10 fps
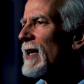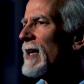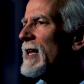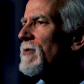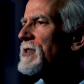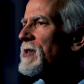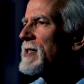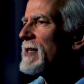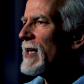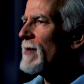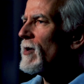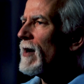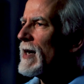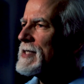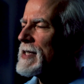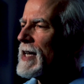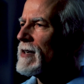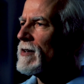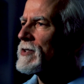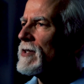And he was using the MRI
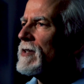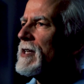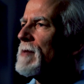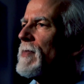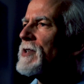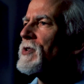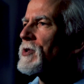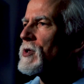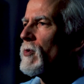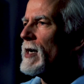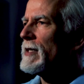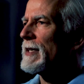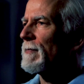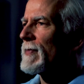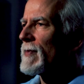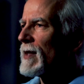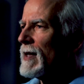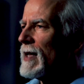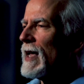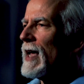scanner to look at muscle swelling
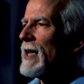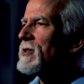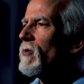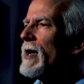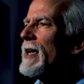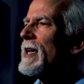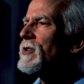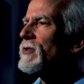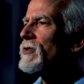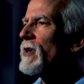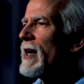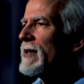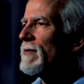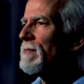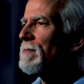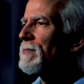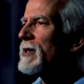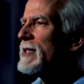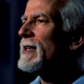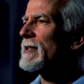as a way to try to
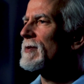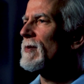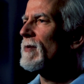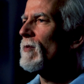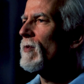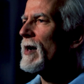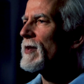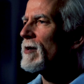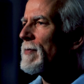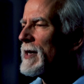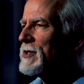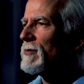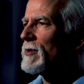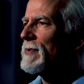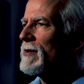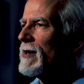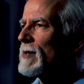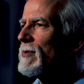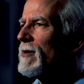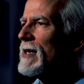predict whether a patient with
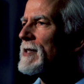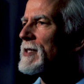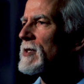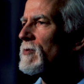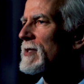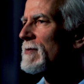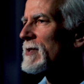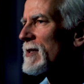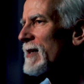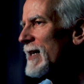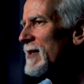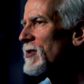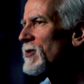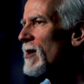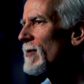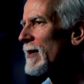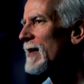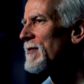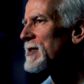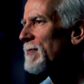periodic paralysis was, was going to get into trouble and
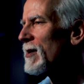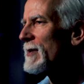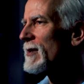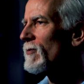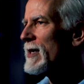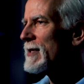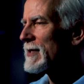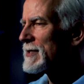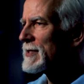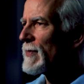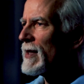have this permanent weakness.